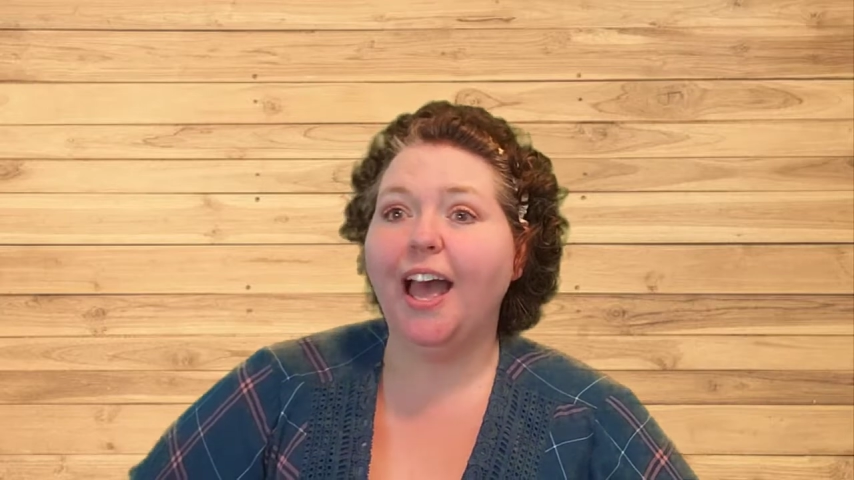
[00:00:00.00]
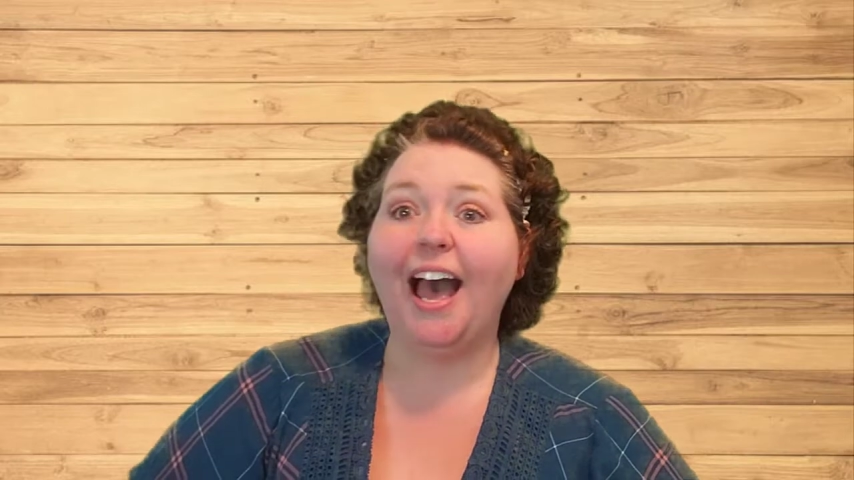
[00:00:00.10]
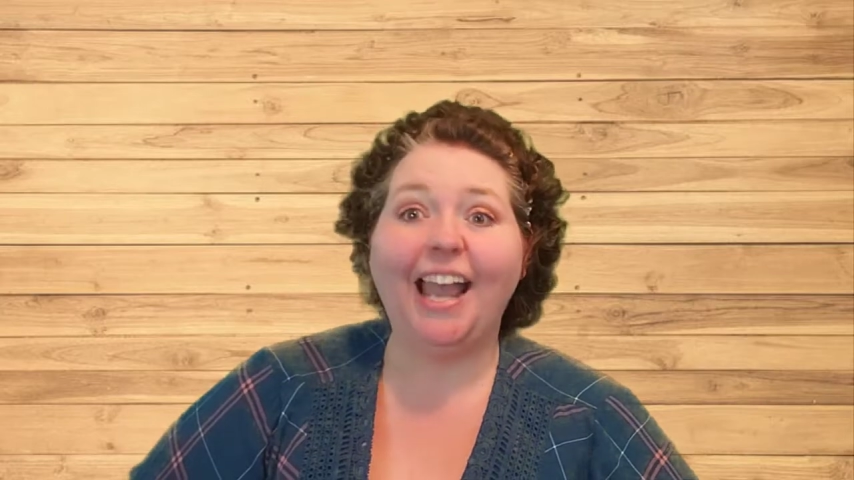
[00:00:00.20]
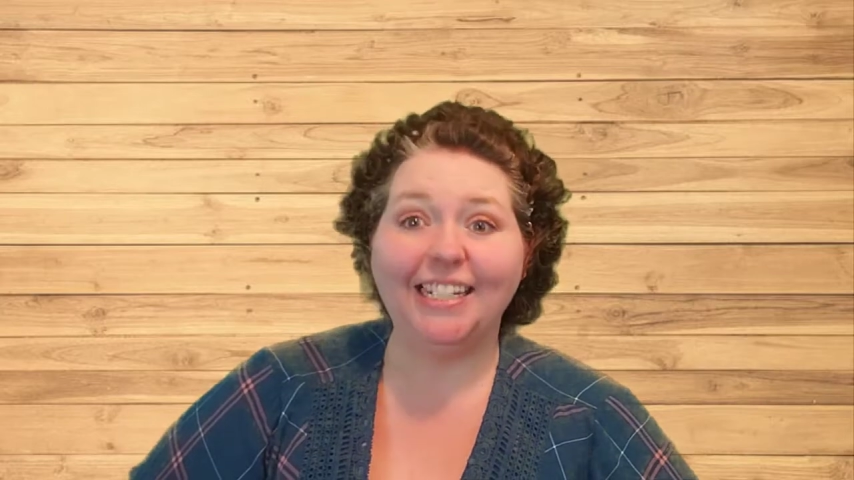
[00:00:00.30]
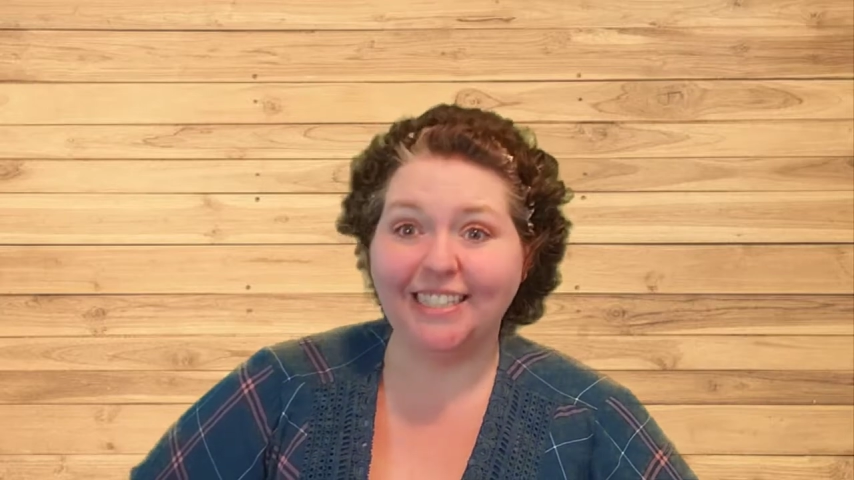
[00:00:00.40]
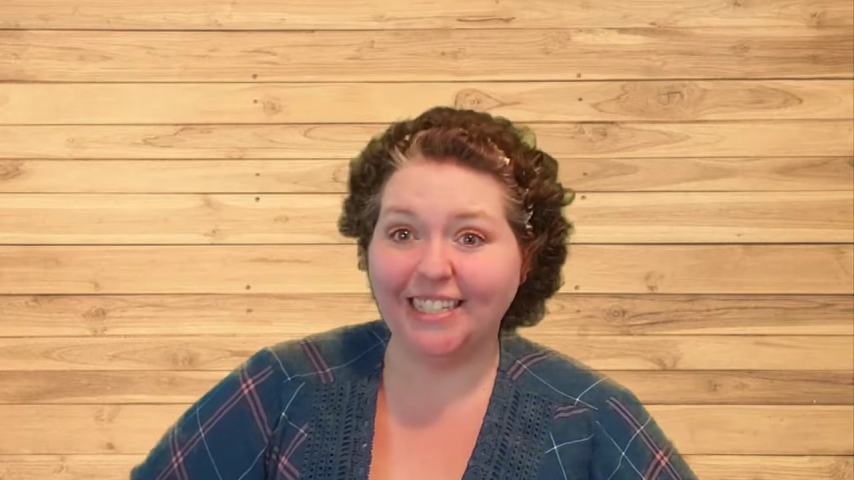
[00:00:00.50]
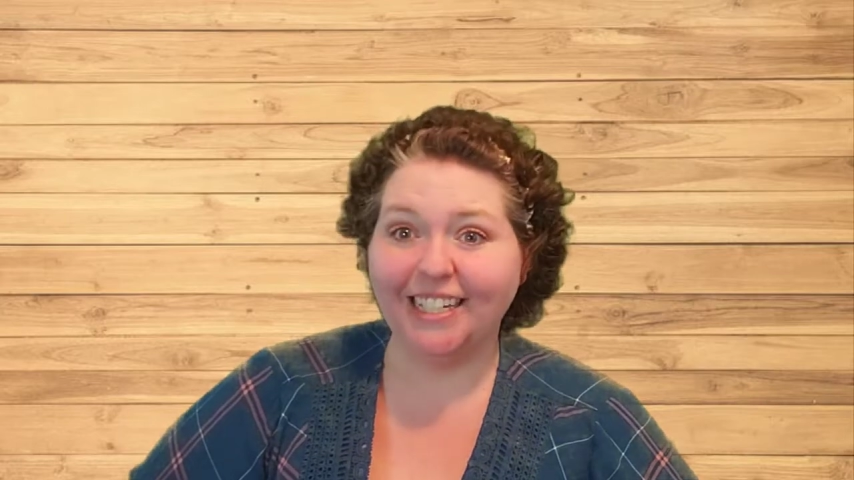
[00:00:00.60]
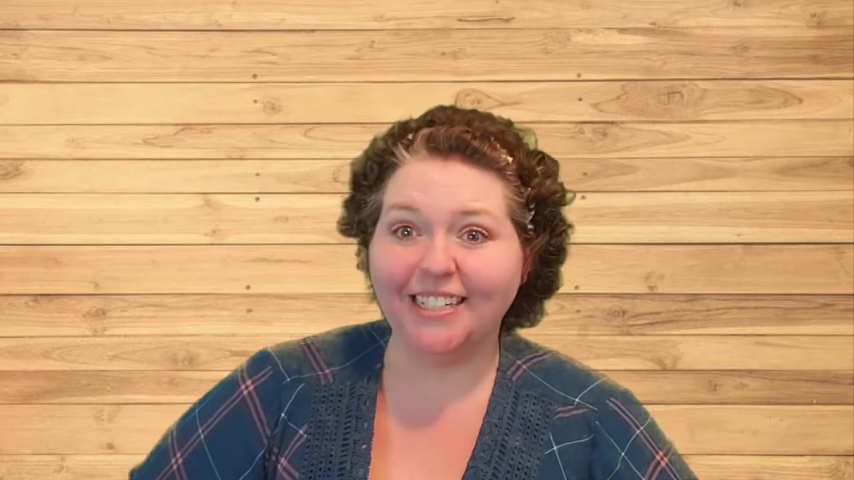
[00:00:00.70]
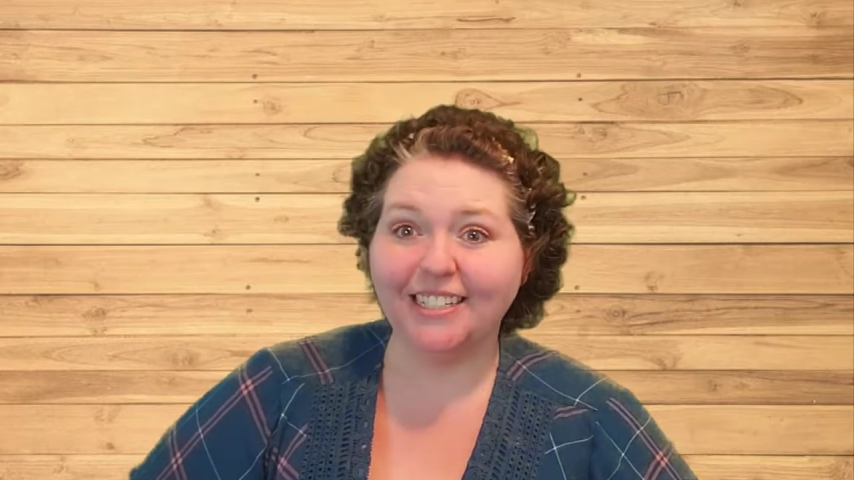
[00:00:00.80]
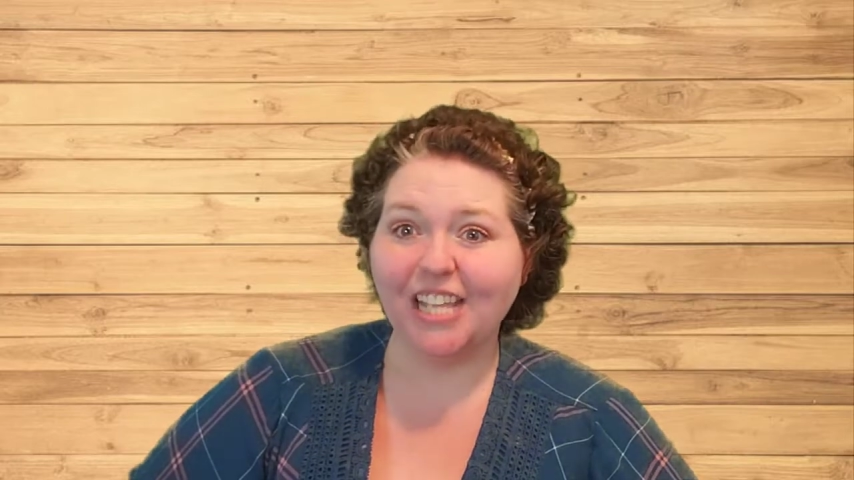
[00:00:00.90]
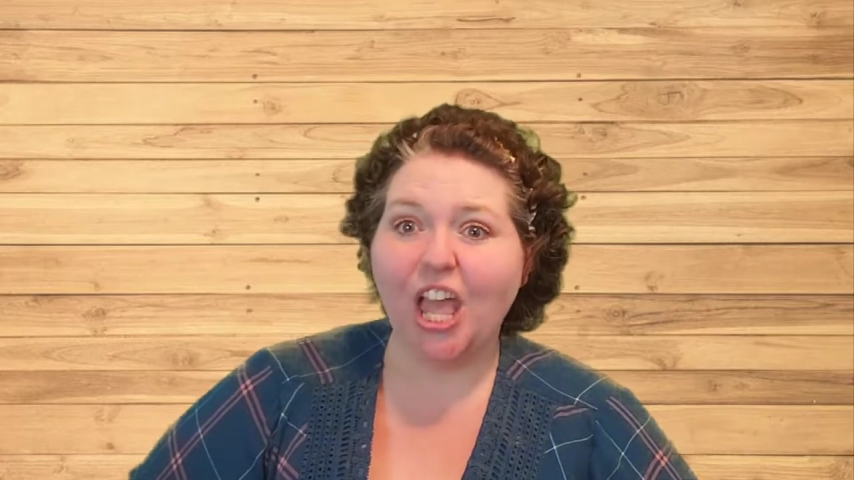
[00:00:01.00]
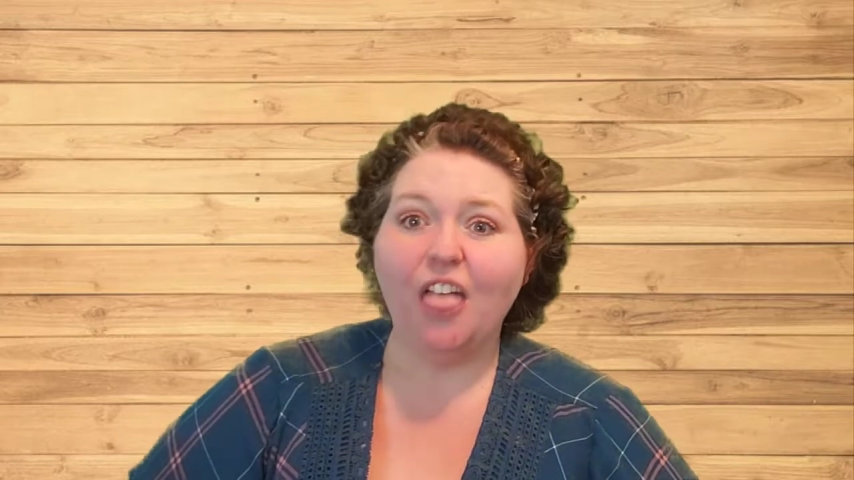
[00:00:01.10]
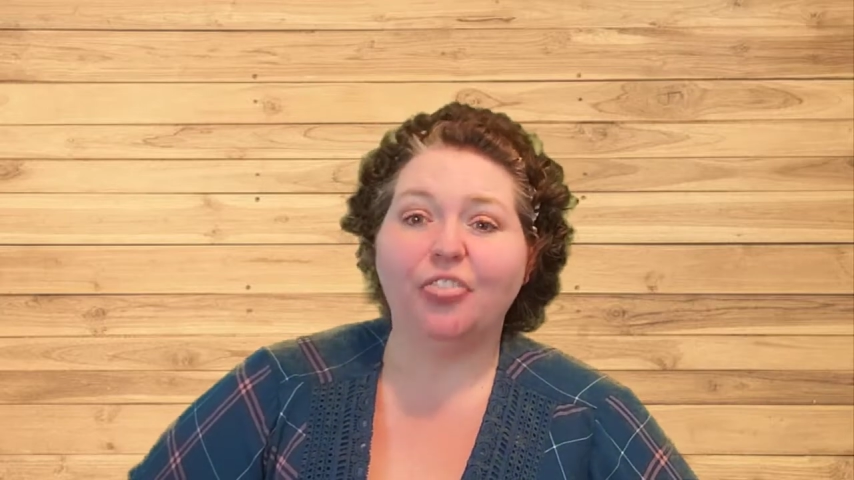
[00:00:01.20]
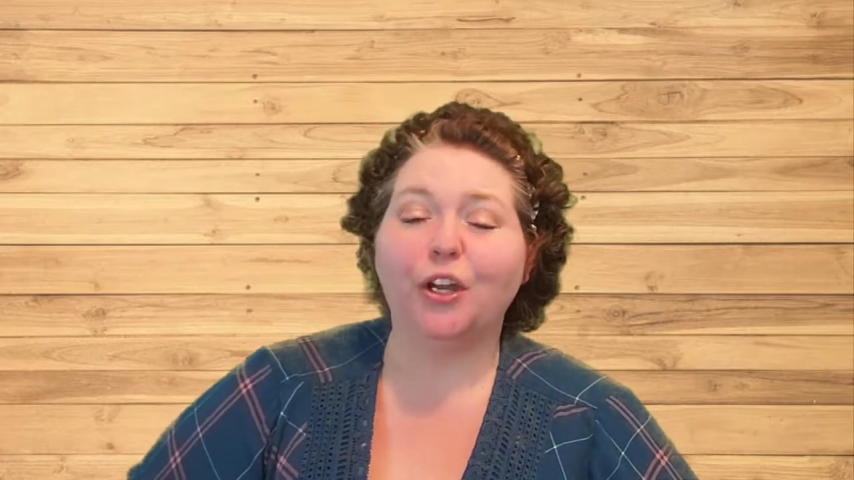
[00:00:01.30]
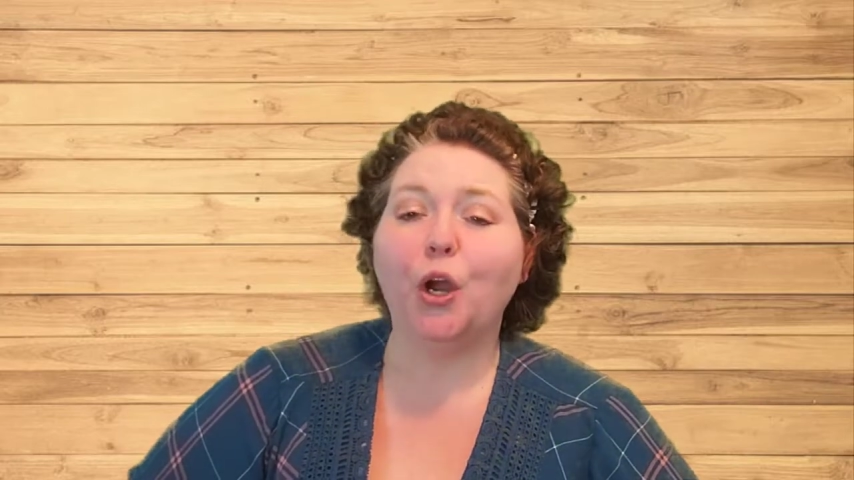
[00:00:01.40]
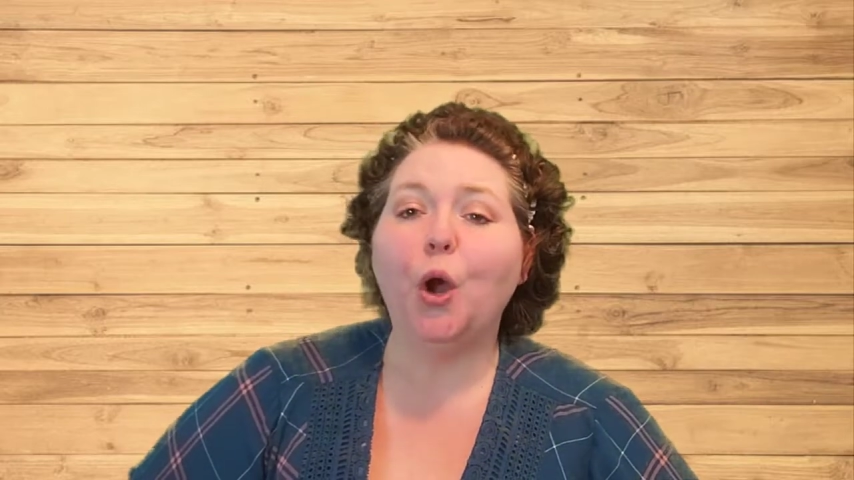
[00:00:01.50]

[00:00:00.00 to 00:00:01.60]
ideas, their